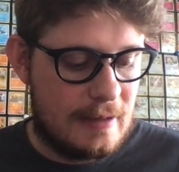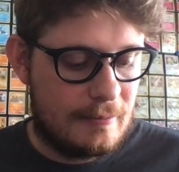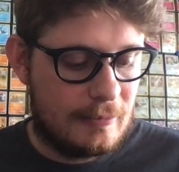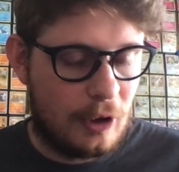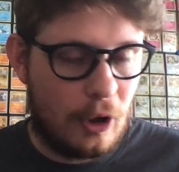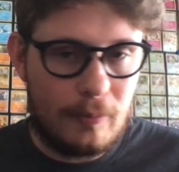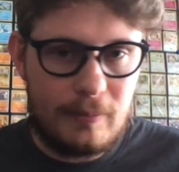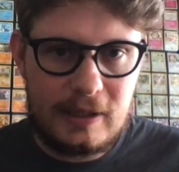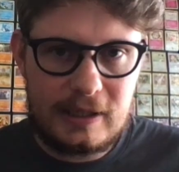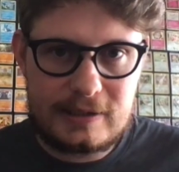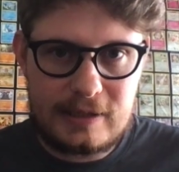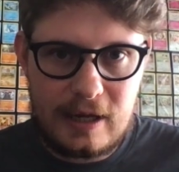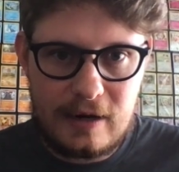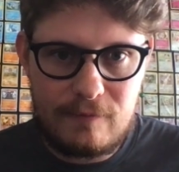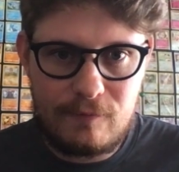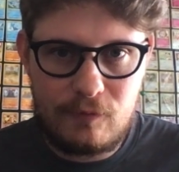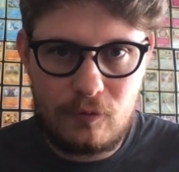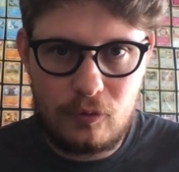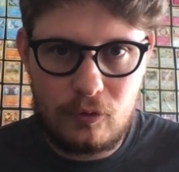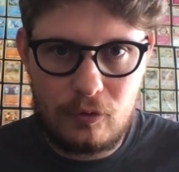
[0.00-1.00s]
Got me excited
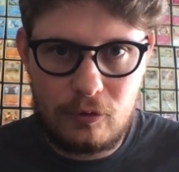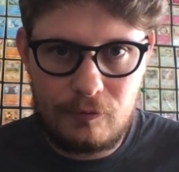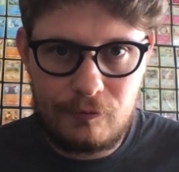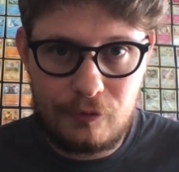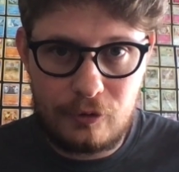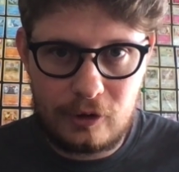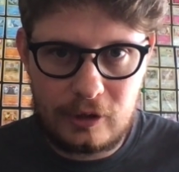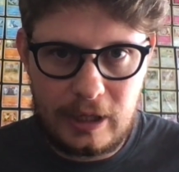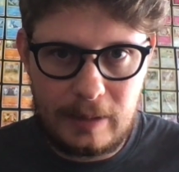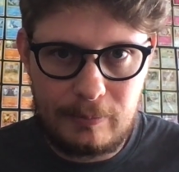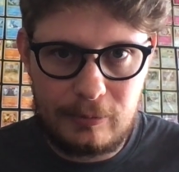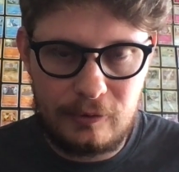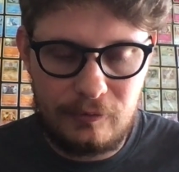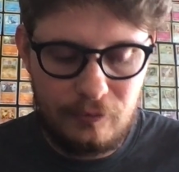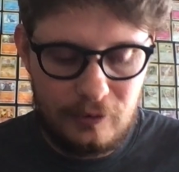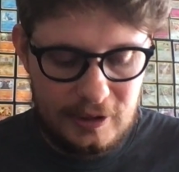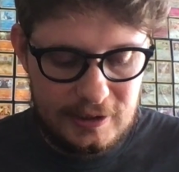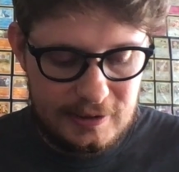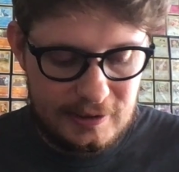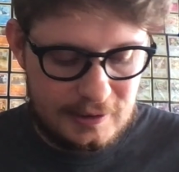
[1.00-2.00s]
for for a couple of
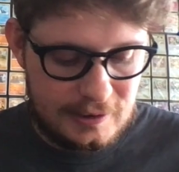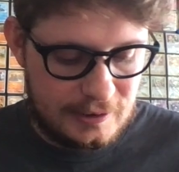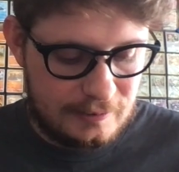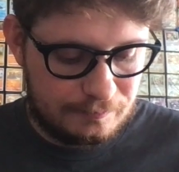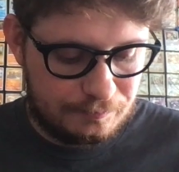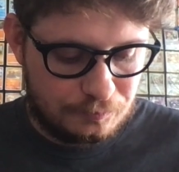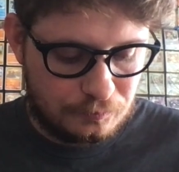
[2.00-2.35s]
reasons.